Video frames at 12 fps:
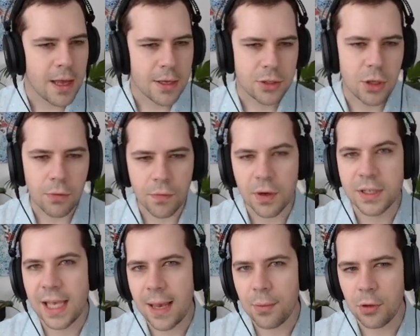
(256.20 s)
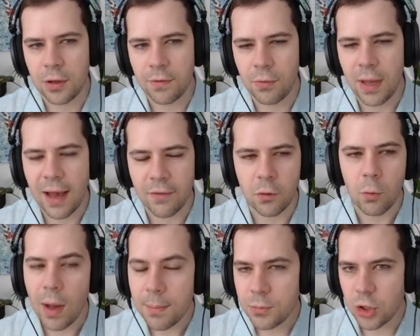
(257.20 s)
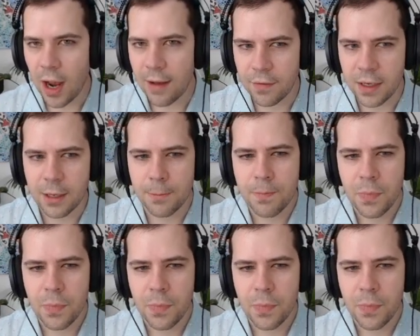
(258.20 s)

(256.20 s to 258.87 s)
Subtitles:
So, for example, if we have a web traffic,